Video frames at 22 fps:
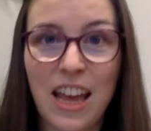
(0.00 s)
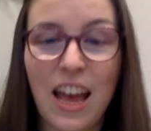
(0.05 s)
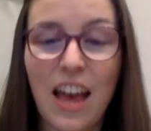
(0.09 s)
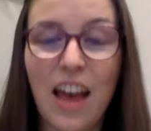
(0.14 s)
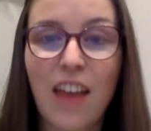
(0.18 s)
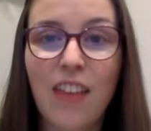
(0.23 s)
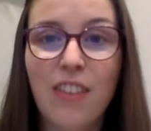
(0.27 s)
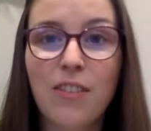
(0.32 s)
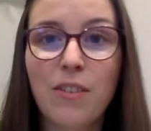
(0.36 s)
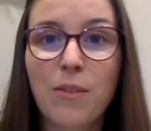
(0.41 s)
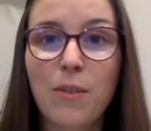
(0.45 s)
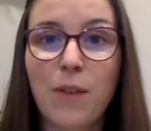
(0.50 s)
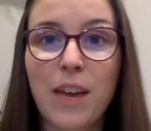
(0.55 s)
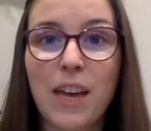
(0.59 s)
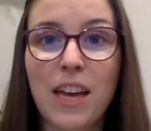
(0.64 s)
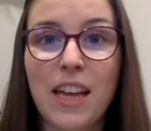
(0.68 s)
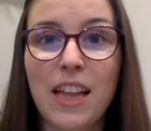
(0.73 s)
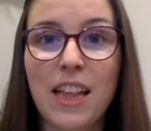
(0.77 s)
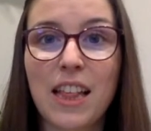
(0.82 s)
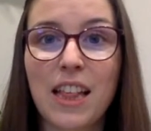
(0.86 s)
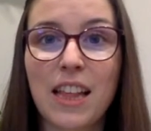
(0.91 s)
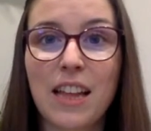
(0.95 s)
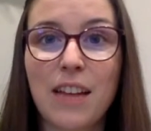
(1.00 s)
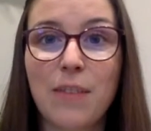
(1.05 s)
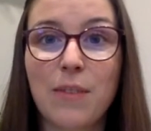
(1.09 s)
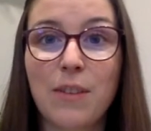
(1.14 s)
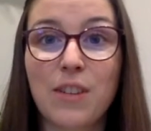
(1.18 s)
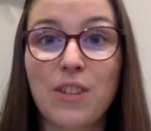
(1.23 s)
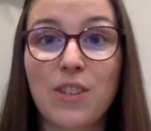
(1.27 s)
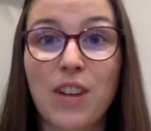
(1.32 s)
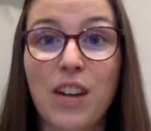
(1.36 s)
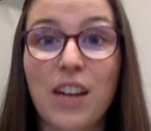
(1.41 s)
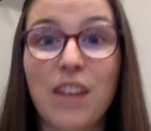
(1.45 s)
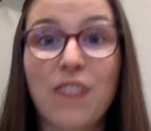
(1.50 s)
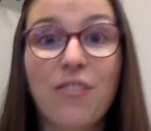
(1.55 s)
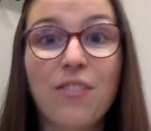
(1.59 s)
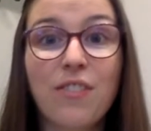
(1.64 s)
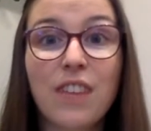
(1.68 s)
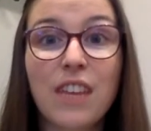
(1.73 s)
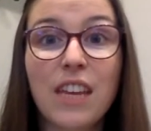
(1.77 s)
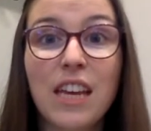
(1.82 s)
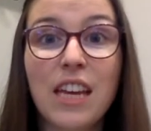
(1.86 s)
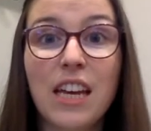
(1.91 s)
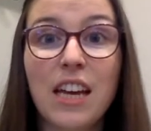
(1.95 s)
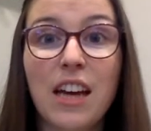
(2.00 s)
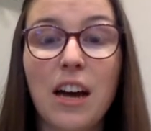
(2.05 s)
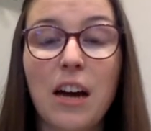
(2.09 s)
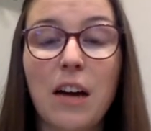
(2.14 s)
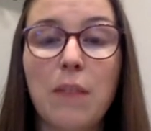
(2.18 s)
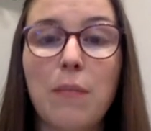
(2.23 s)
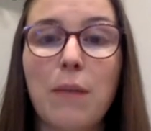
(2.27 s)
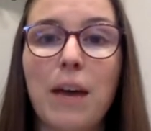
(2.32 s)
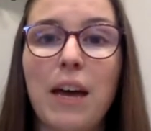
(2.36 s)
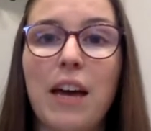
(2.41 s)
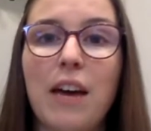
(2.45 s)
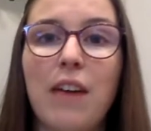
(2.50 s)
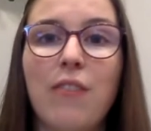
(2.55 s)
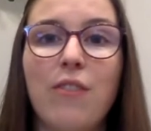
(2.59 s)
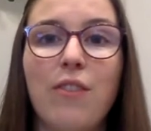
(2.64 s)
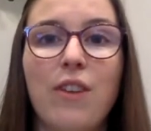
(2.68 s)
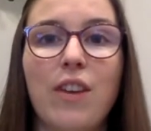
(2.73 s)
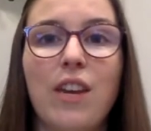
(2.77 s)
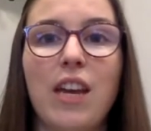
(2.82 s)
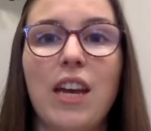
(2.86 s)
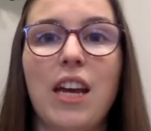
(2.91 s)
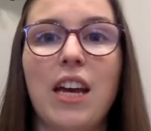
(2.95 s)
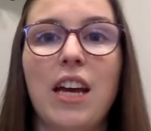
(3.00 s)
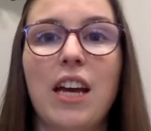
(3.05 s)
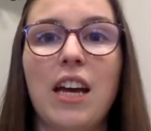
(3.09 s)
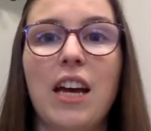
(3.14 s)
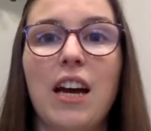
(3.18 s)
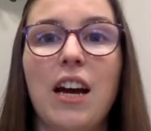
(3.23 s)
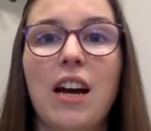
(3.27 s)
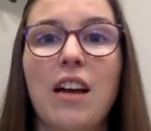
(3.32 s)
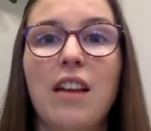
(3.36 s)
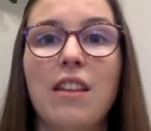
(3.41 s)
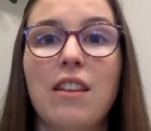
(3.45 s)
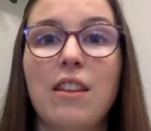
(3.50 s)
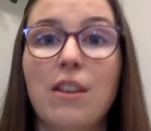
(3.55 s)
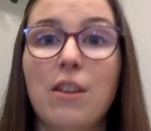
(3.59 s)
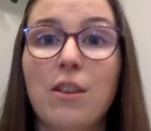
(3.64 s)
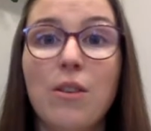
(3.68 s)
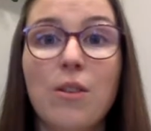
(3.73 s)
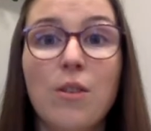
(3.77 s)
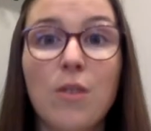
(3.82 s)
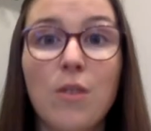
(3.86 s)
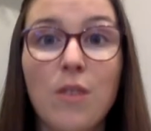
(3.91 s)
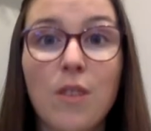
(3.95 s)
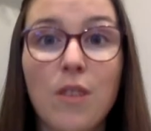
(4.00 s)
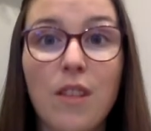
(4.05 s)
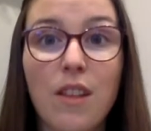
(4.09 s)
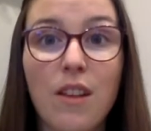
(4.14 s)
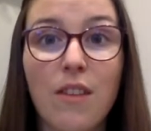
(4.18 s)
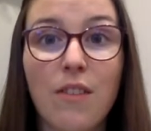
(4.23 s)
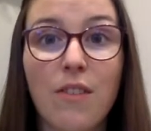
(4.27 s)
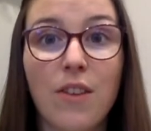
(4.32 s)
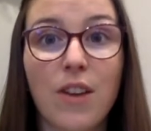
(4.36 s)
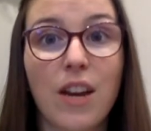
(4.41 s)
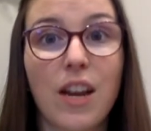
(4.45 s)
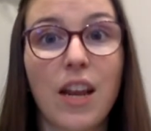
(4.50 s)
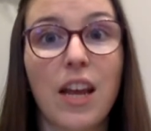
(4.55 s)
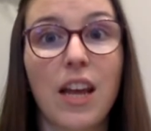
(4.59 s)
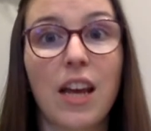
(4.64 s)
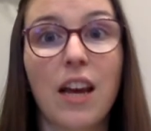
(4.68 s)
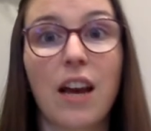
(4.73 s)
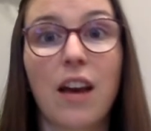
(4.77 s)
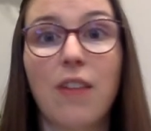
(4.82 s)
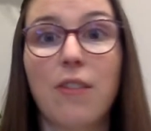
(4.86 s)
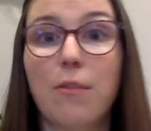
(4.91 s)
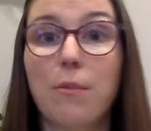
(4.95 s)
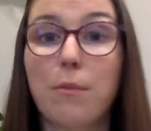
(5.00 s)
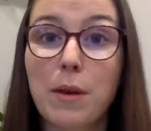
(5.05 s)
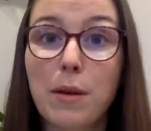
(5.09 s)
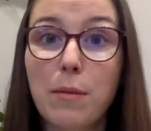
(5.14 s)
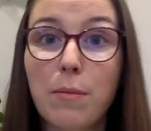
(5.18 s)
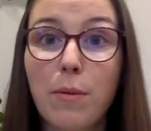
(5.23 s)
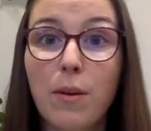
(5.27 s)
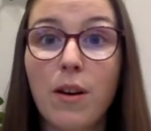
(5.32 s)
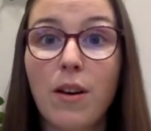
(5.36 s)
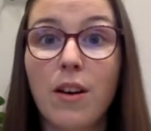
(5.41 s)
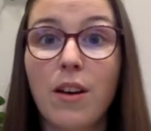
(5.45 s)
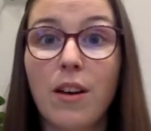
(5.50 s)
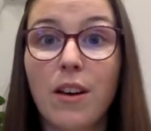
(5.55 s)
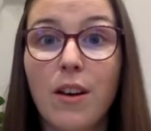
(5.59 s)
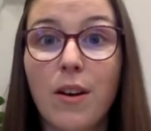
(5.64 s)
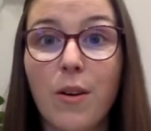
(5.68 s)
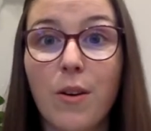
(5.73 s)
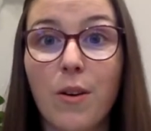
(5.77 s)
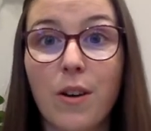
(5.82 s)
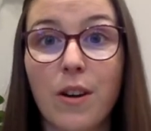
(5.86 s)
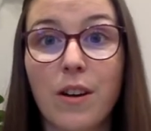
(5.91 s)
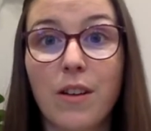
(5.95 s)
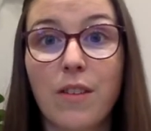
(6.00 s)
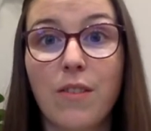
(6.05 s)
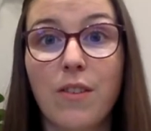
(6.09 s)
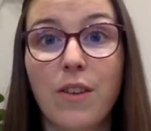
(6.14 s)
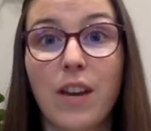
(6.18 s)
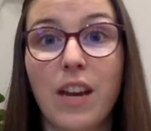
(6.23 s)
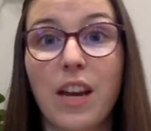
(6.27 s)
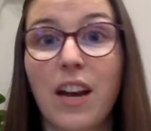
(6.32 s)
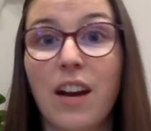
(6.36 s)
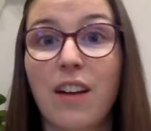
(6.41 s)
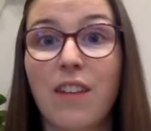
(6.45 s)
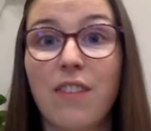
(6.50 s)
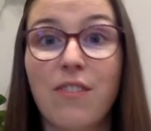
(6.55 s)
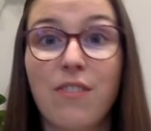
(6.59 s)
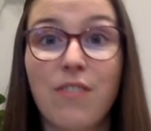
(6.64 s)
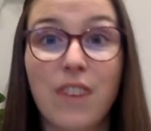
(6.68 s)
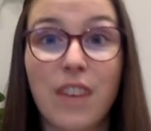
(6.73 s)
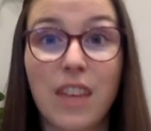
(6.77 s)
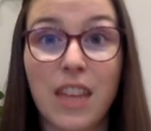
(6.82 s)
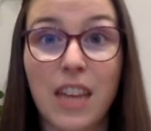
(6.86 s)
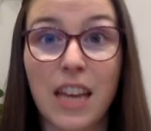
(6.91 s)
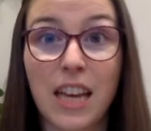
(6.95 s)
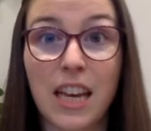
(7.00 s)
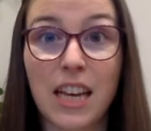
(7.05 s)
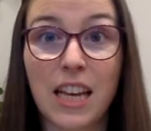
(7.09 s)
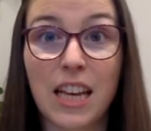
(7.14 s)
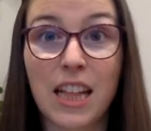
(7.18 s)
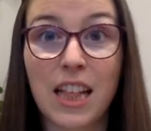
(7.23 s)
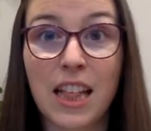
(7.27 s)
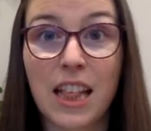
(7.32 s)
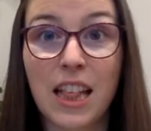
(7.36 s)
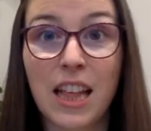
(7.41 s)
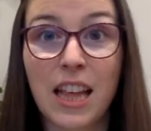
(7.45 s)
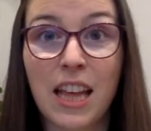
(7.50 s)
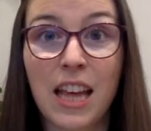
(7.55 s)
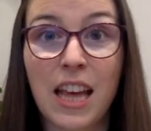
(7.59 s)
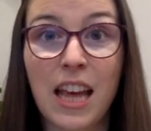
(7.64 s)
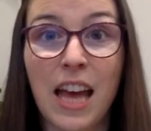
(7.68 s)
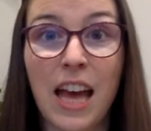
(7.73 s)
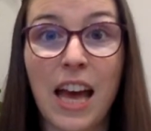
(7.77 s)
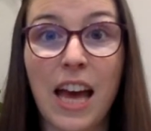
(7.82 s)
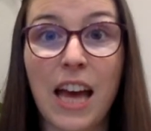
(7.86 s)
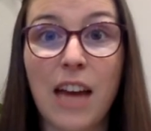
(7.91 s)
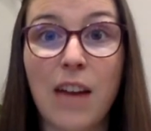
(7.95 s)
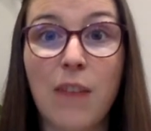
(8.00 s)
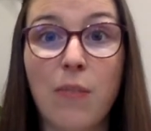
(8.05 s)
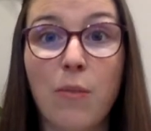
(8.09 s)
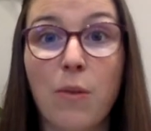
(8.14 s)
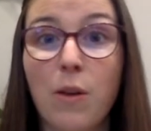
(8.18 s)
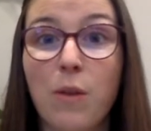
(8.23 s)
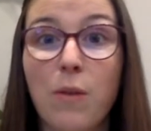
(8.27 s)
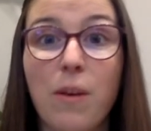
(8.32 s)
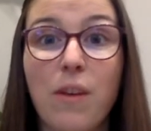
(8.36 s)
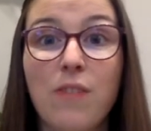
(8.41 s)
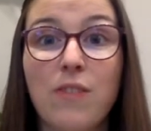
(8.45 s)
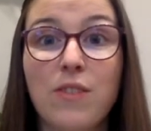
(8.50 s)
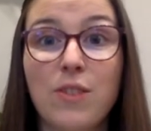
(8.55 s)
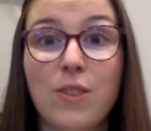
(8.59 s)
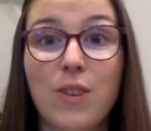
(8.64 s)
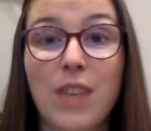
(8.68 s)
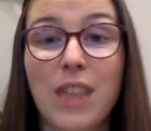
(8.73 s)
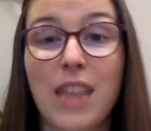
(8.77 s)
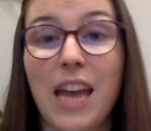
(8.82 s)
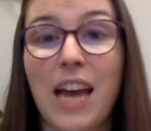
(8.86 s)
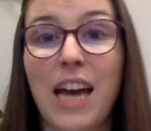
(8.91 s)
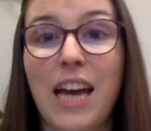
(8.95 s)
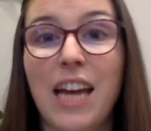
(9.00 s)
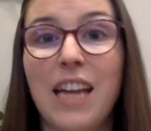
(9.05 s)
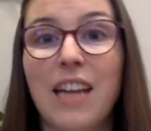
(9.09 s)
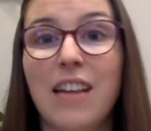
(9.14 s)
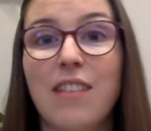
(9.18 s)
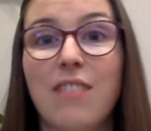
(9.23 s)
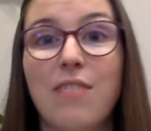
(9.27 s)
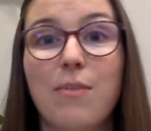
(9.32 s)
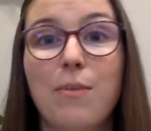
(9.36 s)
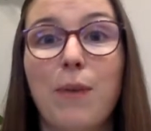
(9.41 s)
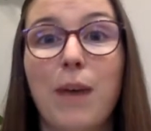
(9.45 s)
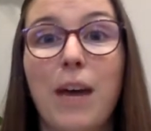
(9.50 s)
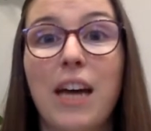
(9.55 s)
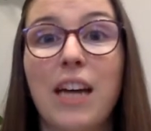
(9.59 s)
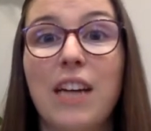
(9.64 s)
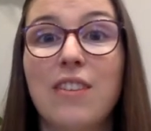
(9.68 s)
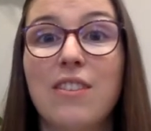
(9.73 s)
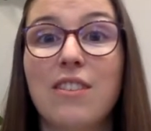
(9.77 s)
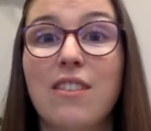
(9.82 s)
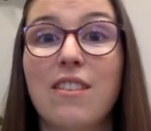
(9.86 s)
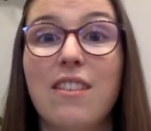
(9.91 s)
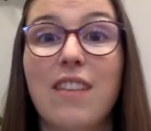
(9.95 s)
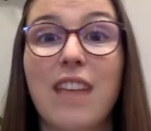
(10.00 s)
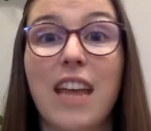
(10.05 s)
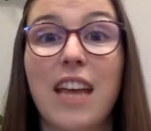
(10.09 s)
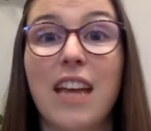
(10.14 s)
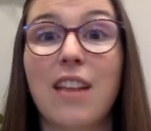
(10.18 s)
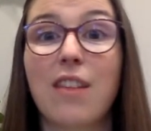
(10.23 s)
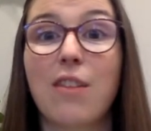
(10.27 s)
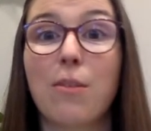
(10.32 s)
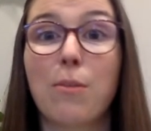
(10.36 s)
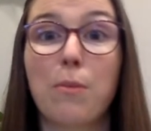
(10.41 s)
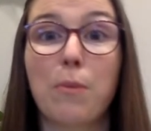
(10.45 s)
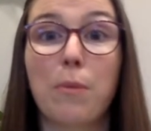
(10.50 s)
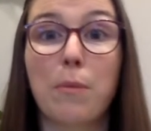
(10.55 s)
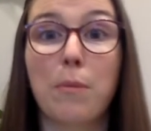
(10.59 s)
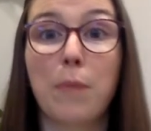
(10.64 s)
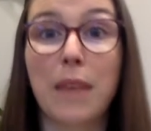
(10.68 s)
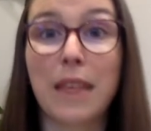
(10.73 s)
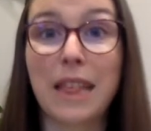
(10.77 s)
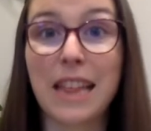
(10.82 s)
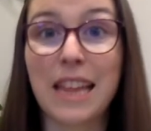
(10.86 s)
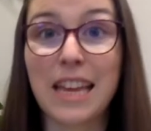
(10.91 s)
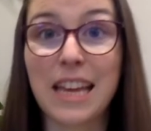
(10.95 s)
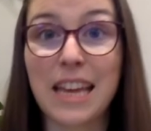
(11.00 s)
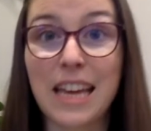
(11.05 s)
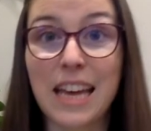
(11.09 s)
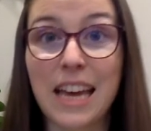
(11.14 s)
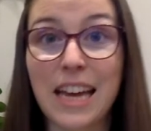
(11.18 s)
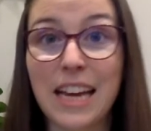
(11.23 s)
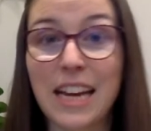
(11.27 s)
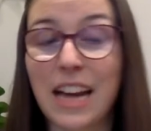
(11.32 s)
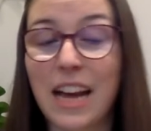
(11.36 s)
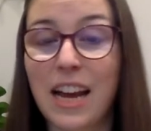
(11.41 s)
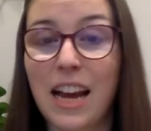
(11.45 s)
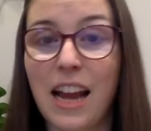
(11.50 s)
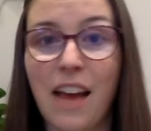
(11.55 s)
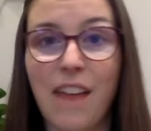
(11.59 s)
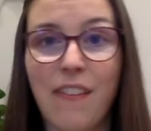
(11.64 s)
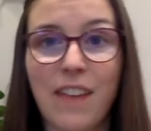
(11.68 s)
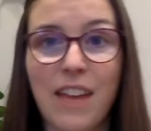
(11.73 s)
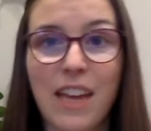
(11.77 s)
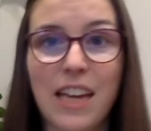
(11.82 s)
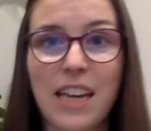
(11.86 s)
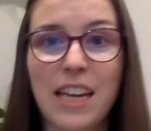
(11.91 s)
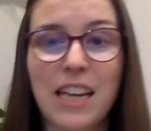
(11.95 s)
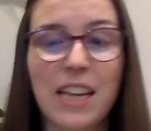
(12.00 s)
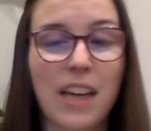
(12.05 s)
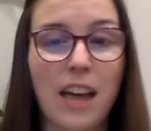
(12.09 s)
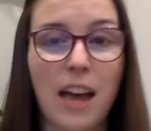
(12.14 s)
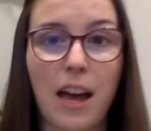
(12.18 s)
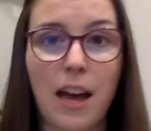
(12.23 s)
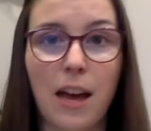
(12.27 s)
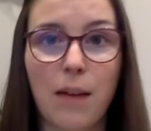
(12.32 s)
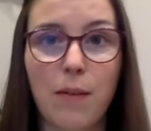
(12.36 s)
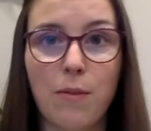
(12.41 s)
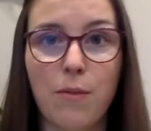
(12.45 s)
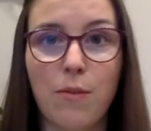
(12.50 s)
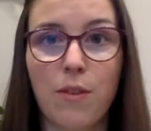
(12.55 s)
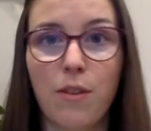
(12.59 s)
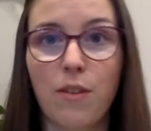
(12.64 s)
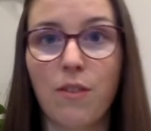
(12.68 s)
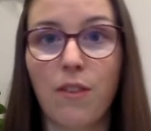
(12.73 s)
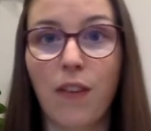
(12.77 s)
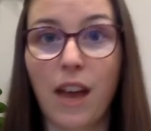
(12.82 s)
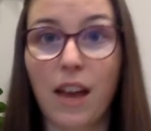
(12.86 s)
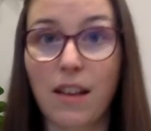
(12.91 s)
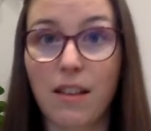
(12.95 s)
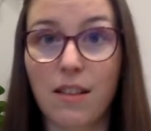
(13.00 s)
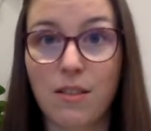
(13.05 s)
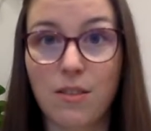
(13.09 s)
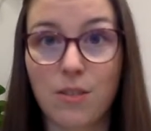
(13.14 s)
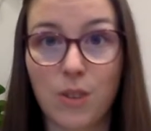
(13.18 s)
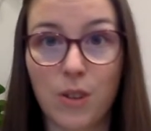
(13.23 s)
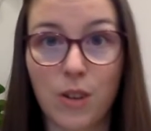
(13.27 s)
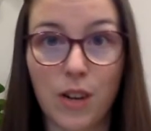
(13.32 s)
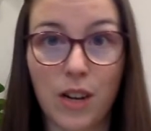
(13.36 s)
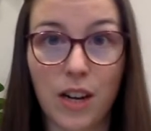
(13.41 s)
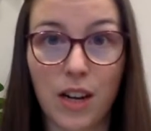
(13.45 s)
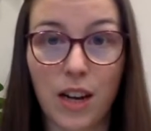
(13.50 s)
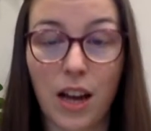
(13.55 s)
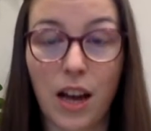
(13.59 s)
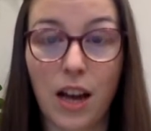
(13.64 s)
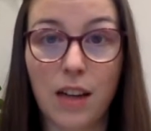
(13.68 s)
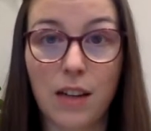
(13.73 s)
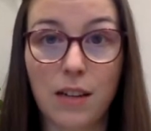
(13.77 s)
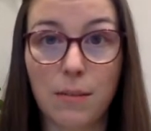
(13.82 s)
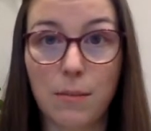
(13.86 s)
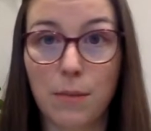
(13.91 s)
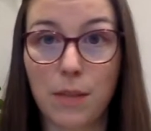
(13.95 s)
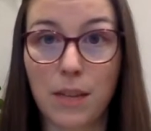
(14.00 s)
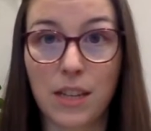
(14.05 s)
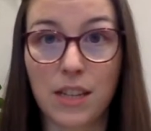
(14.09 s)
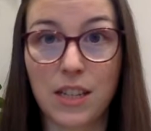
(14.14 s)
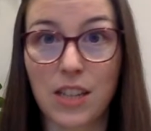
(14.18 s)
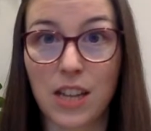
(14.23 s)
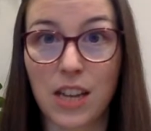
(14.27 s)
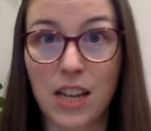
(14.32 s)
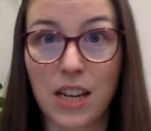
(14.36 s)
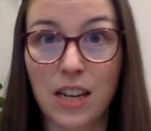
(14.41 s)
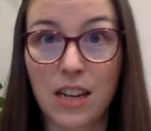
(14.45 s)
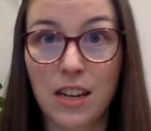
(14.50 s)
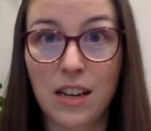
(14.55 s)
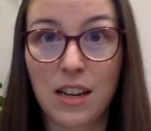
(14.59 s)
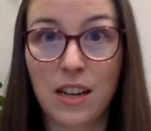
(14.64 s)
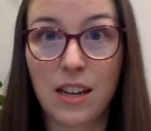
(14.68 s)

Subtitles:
Other ways that we try to flee are by avoiding the news, avoiding other people, or avoiding our feelings. And one way of doing that is by just staying super busy and not having any time for rest or contemplation.